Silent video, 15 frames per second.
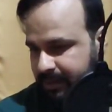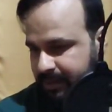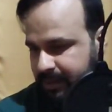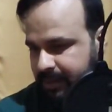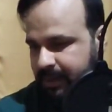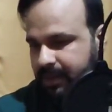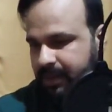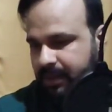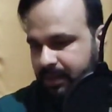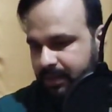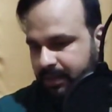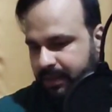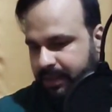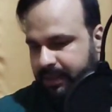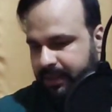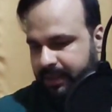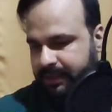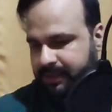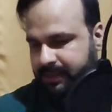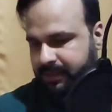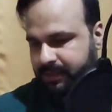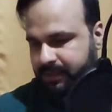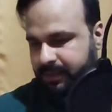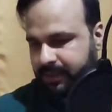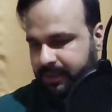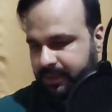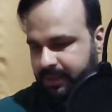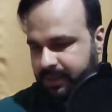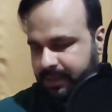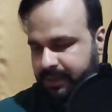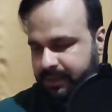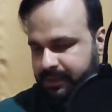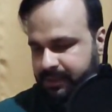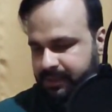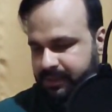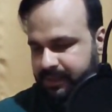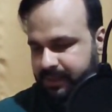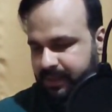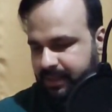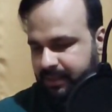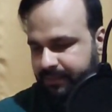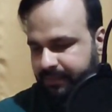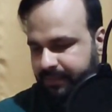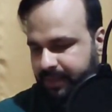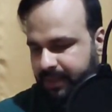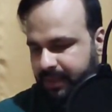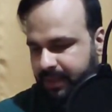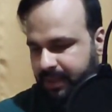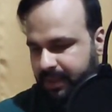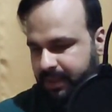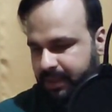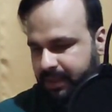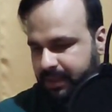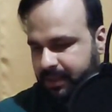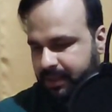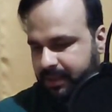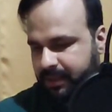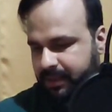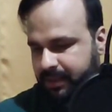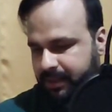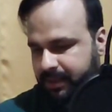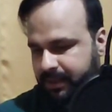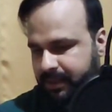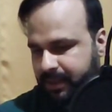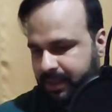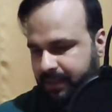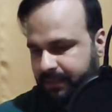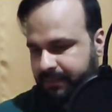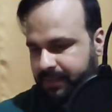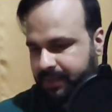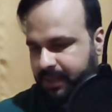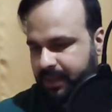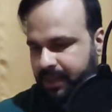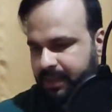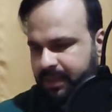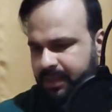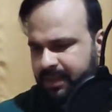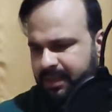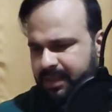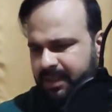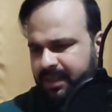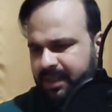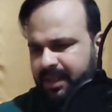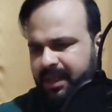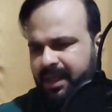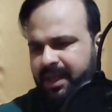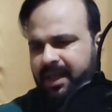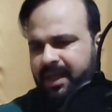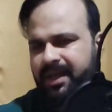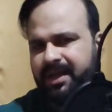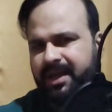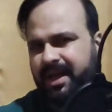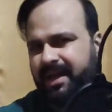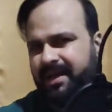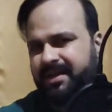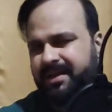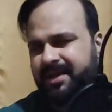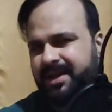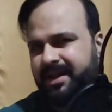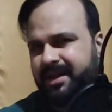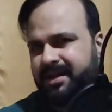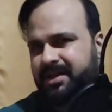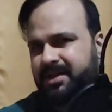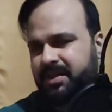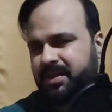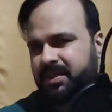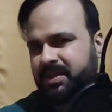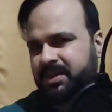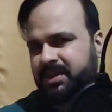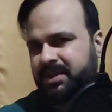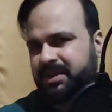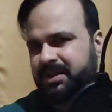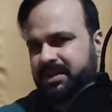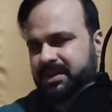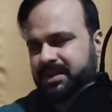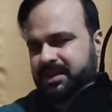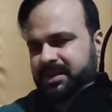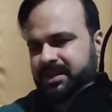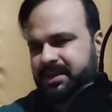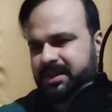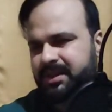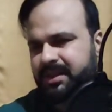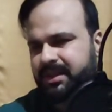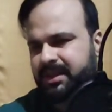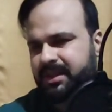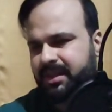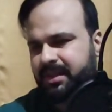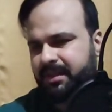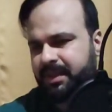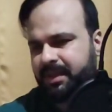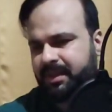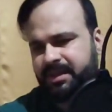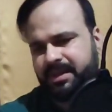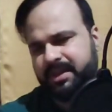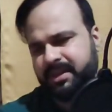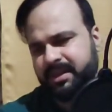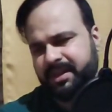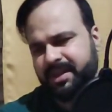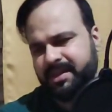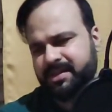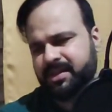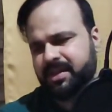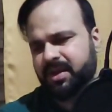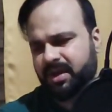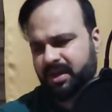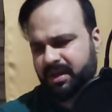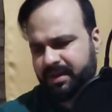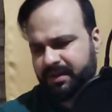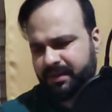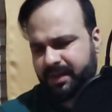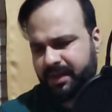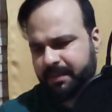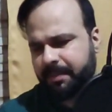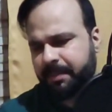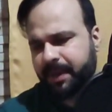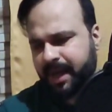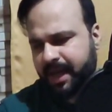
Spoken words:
Alright guys, so here is the selfie that I've taken, and I really don't I mean, it has got really bad